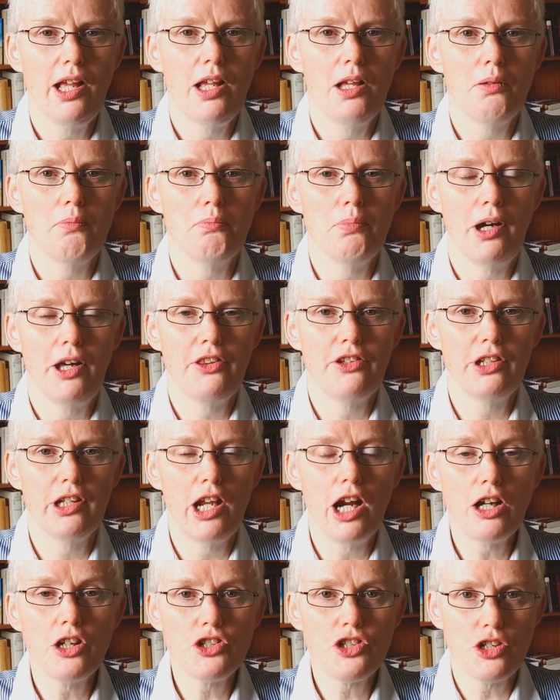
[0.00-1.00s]
But the
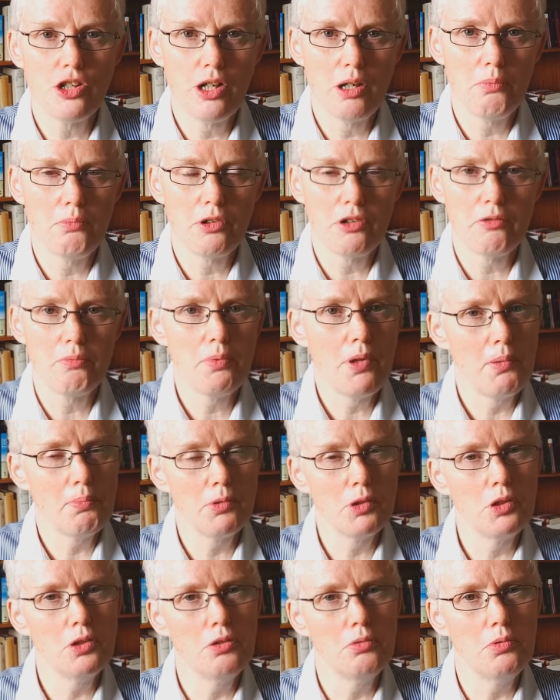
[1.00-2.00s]
larger number of
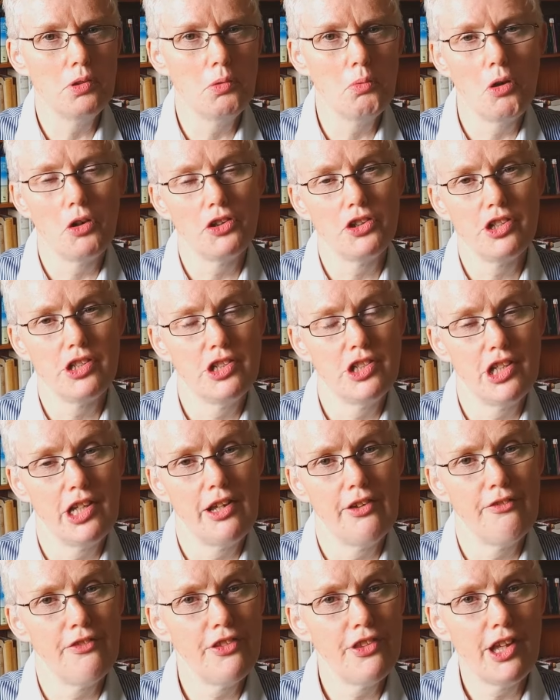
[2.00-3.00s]
people who would want to
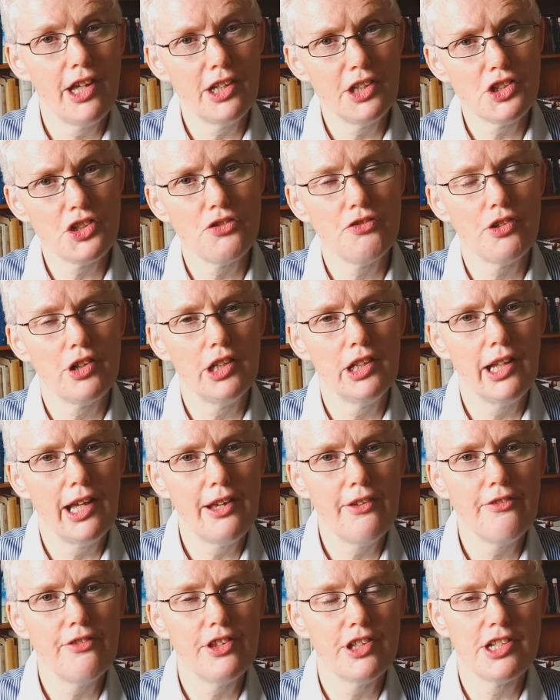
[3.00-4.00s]
give thanks for a
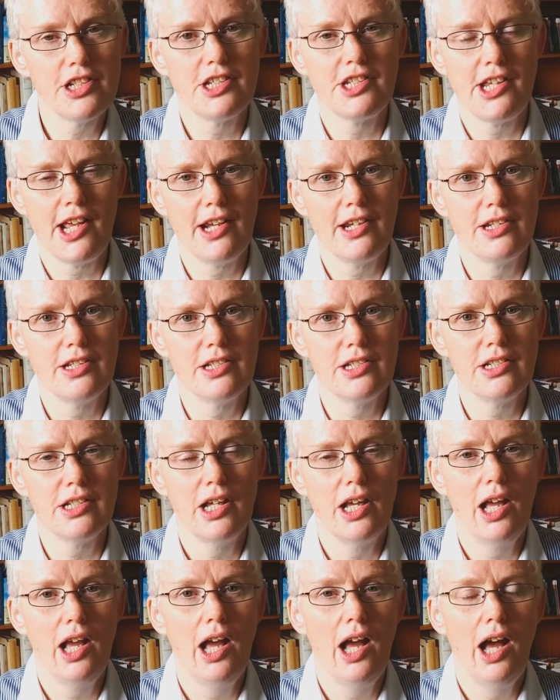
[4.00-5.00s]
life that has ended
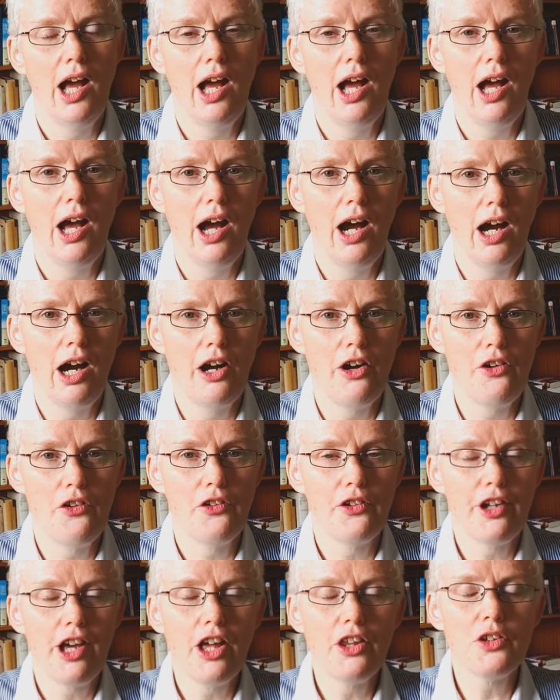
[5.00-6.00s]
are
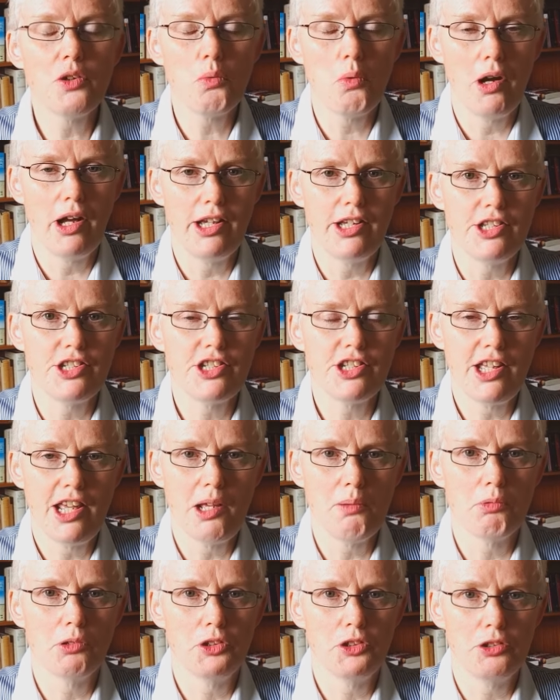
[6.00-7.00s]
not otherwise
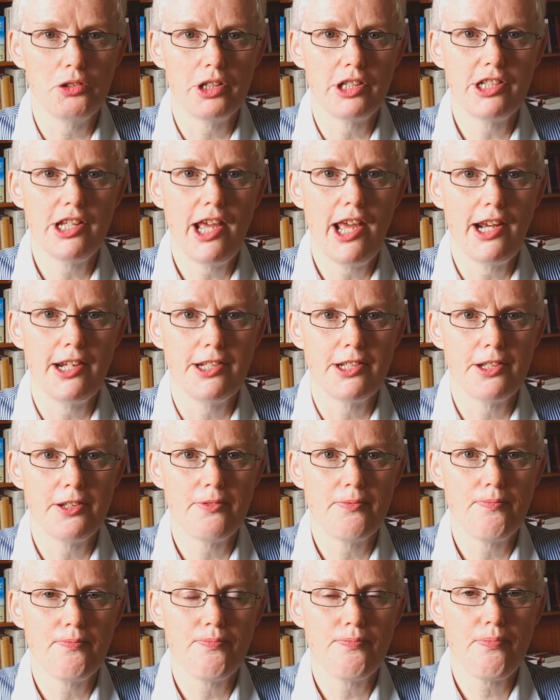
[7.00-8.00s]
able to attend.
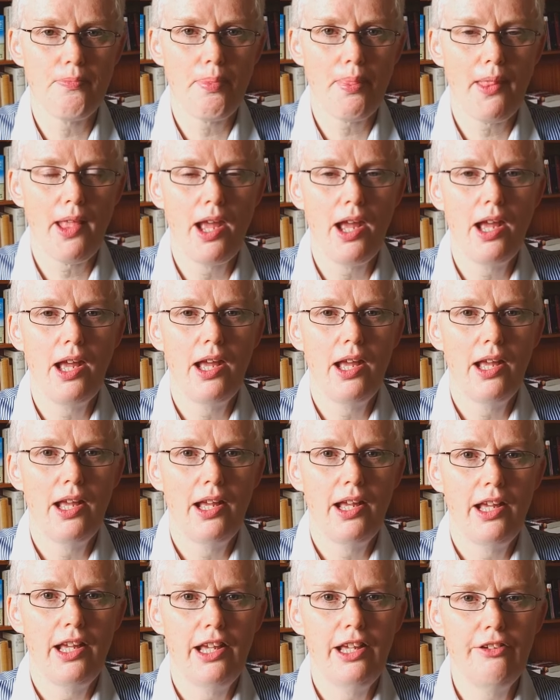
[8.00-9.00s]

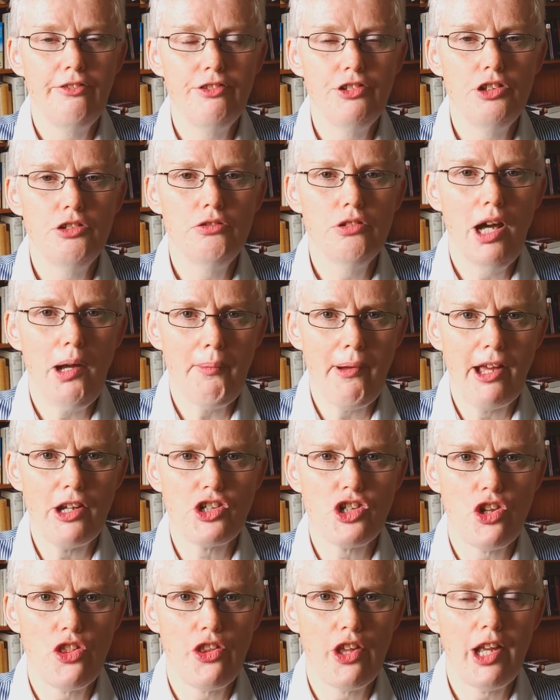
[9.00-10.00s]
If you
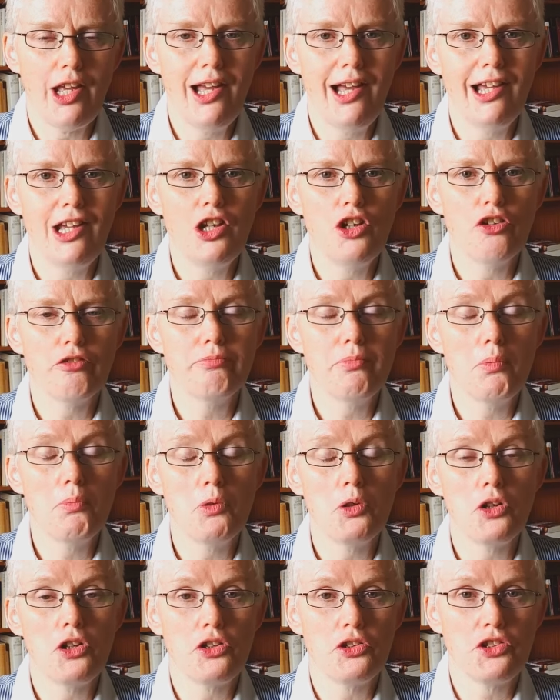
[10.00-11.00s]
imagine the kind of
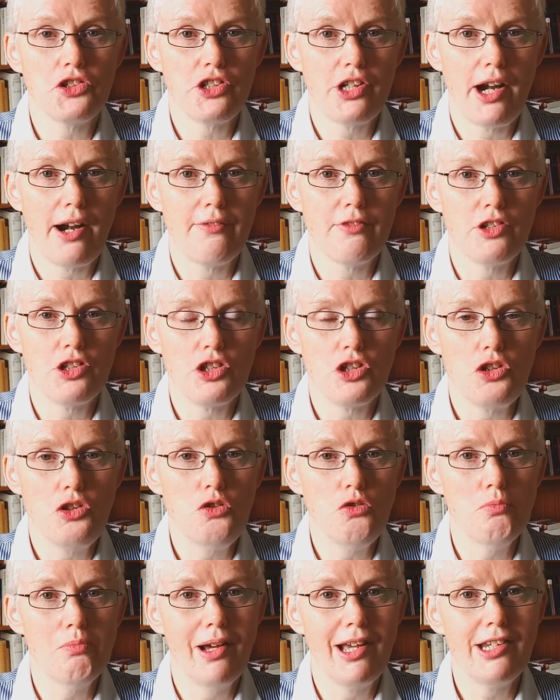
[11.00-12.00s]
memorial service
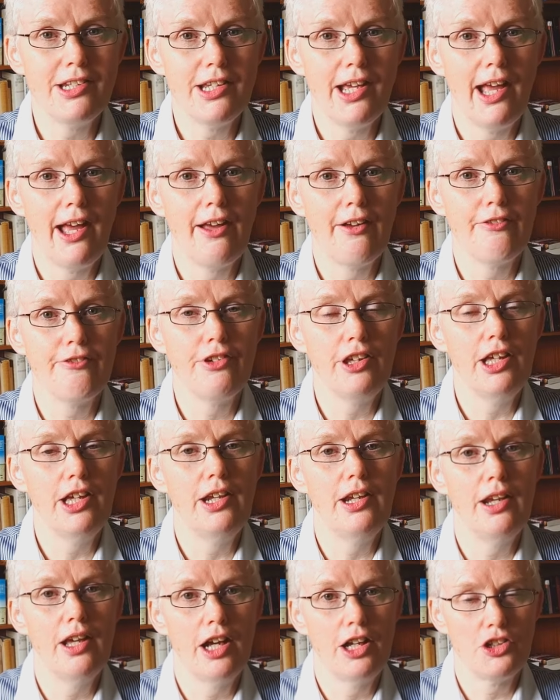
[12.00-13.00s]
you might have
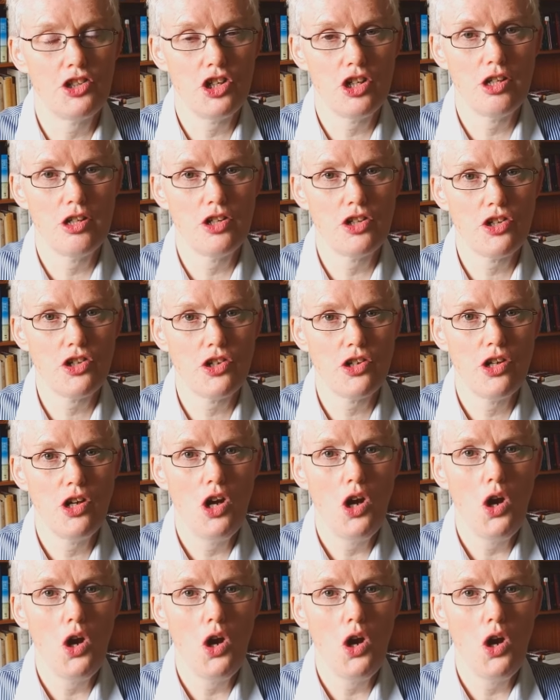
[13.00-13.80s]
in a church